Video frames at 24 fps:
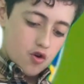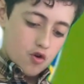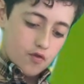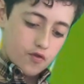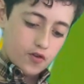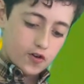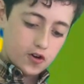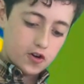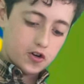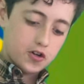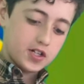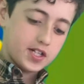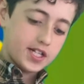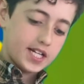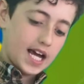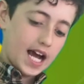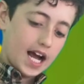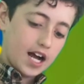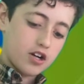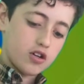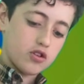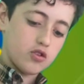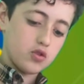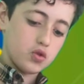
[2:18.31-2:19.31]
4
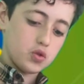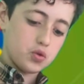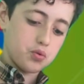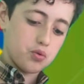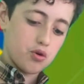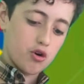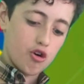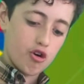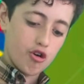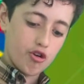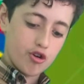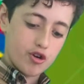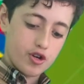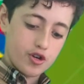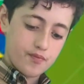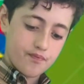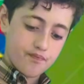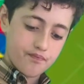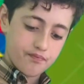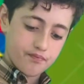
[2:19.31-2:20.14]
tackles won,